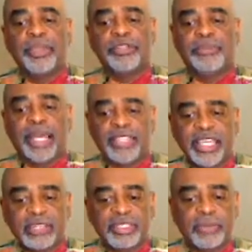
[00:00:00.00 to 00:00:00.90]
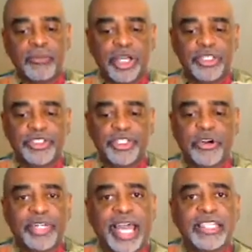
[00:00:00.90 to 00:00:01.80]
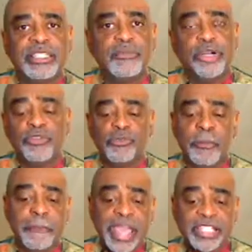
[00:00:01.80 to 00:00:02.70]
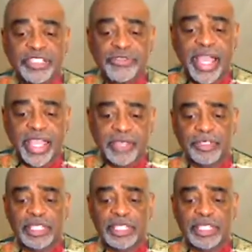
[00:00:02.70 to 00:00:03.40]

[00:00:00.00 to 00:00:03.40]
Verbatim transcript: periods by thinking of someone that you don't like, someone who makes you angry,